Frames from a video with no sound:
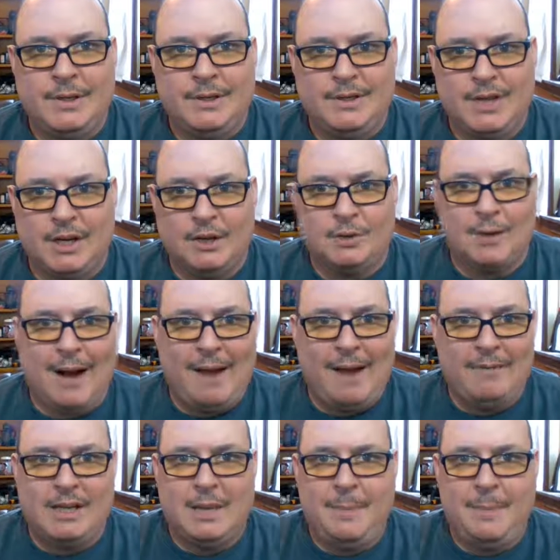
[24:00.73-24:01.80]
It's going to drive
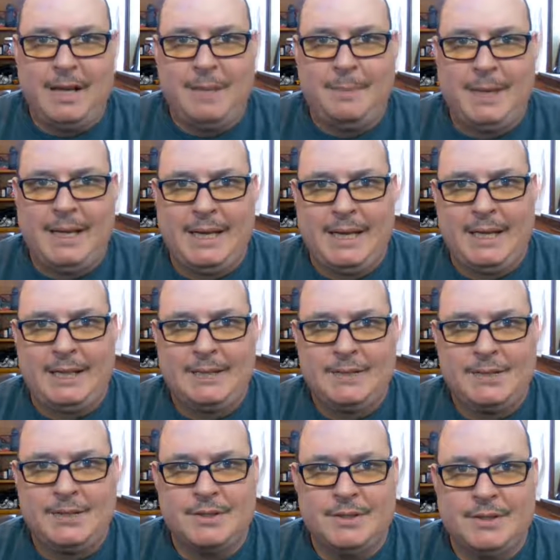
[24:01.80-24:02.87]
the committee
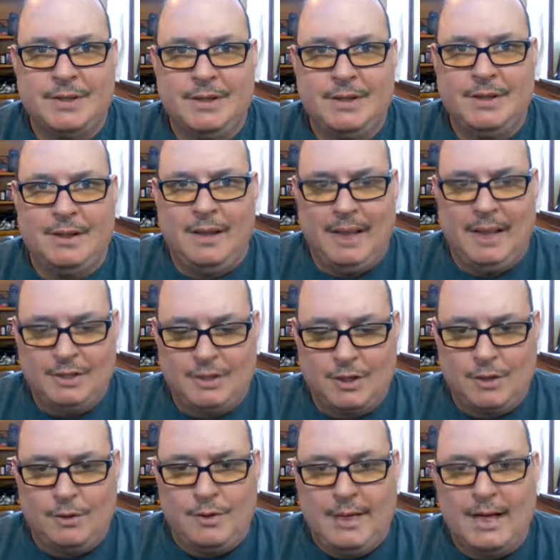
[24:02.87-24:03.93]
meetings. And
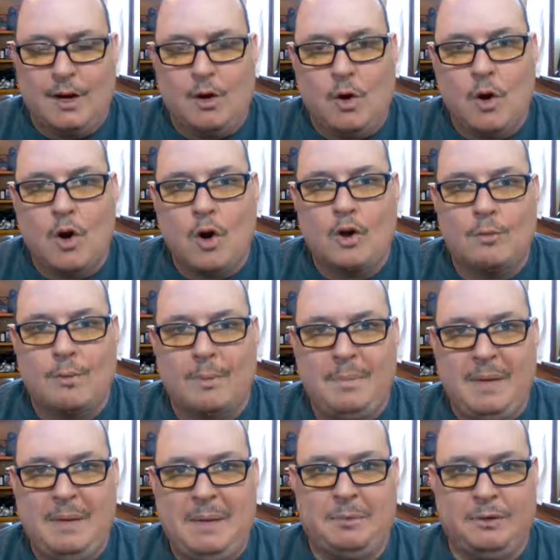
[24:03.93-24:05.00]
so you need a core group of
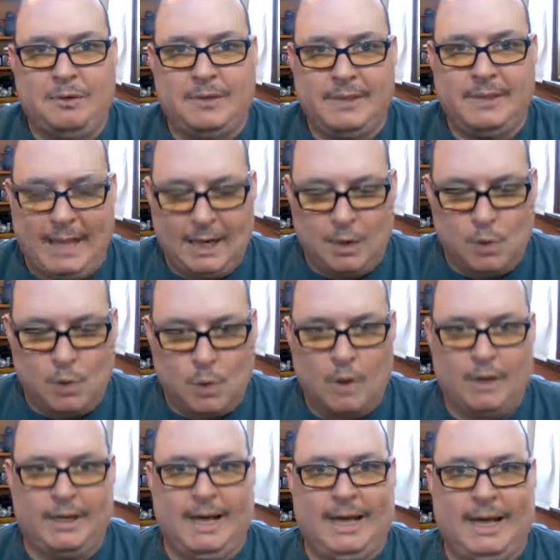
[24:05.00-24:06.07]
people that
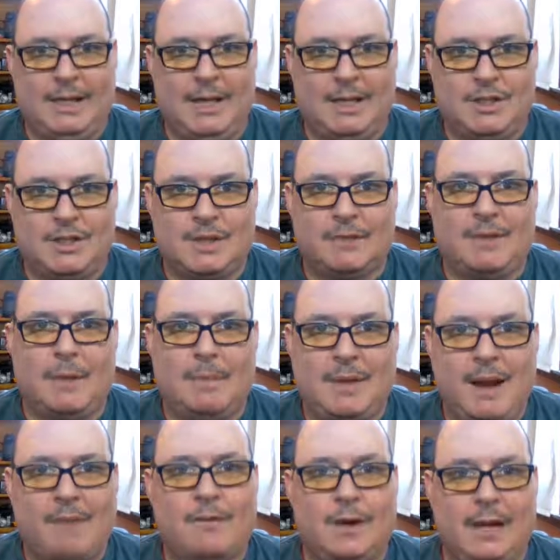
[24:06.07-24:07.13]
coordinate and serve up
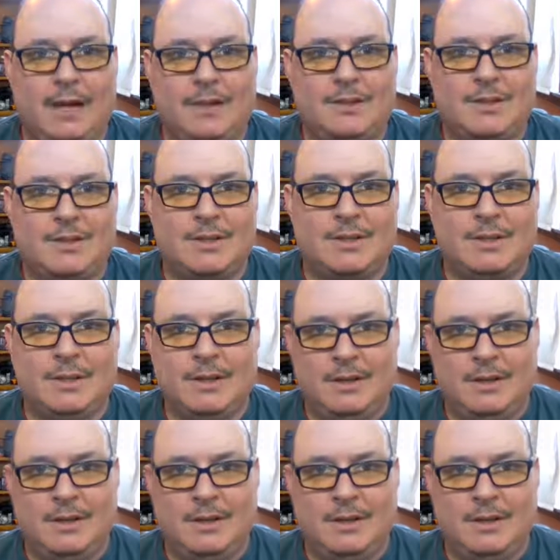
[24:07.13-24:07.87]
governance.